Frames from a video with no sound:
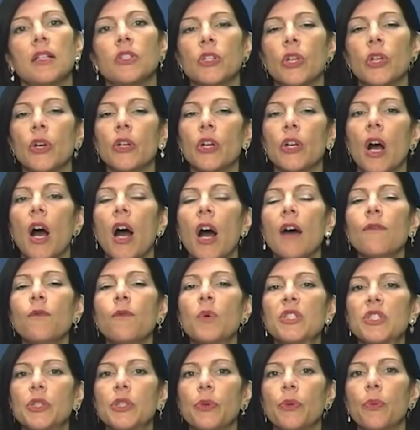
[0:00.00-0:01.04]
Turn off
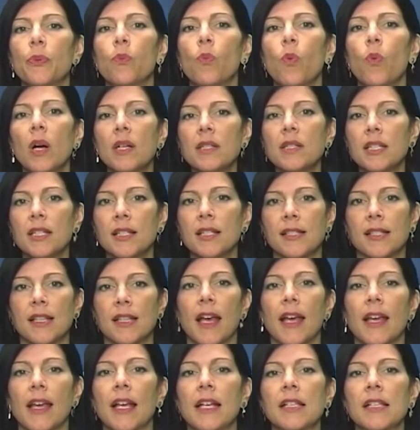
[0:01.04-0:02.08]
what you want to
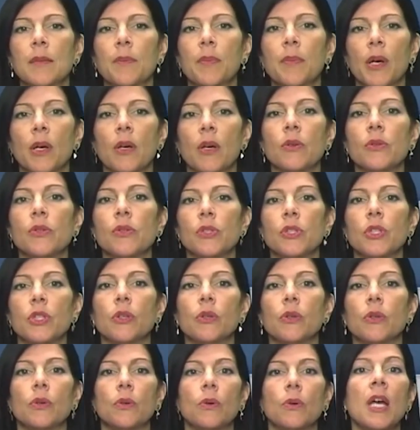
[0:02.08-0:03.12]
say as opposed
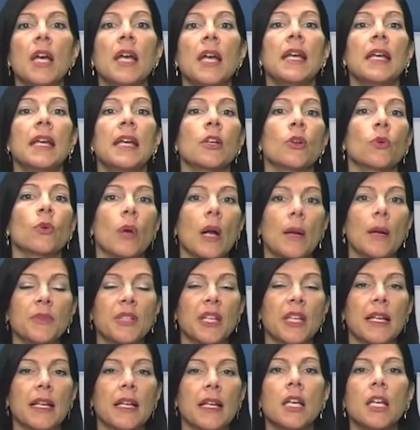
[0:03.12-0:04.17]
to
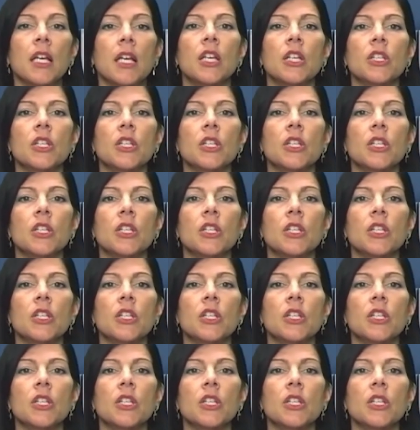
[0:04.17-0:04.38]
interrupting.